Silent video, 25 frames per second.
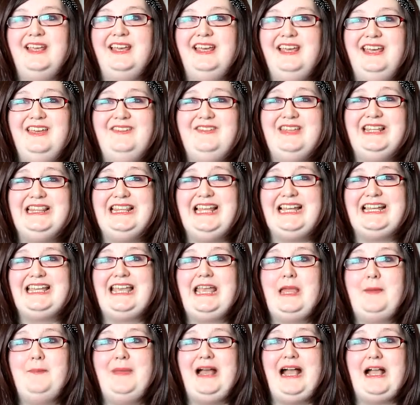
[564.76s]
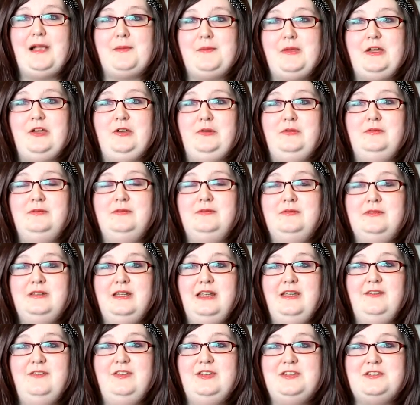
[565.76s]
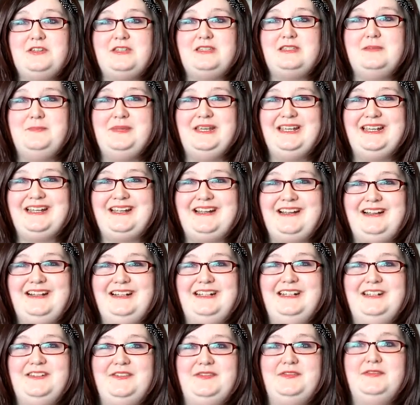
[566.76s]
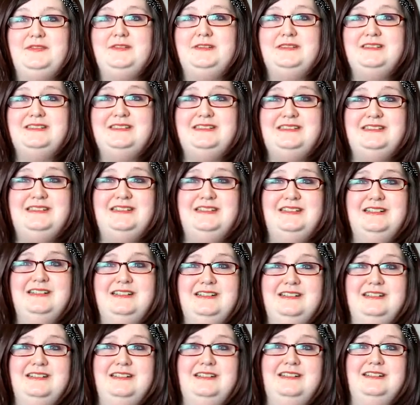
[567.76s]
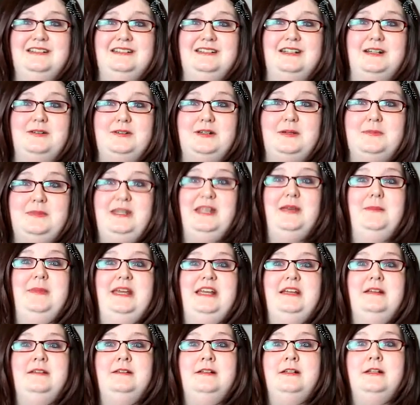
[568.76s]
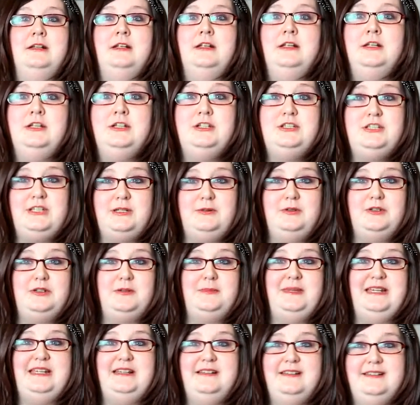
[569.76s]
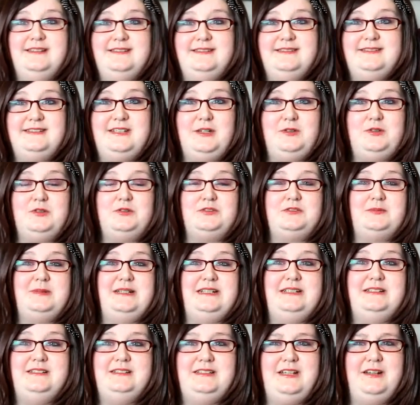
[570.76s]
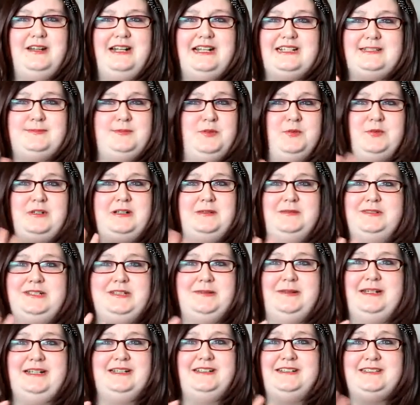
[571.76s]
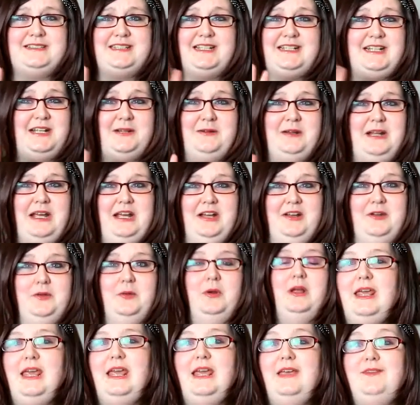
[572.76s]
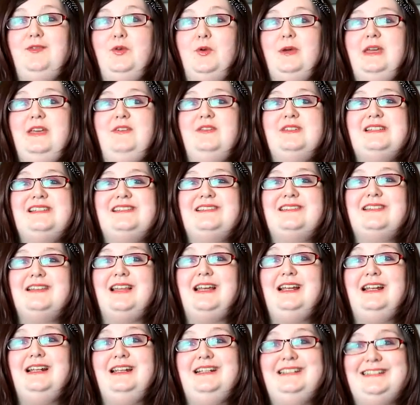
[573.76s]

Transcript: if you're lacking a backbone, if you're just a bit kind of, mm, don't come near me, don't look at me, don't talk to me, don't ask me what I'm doing because I don't know. If you're even slightly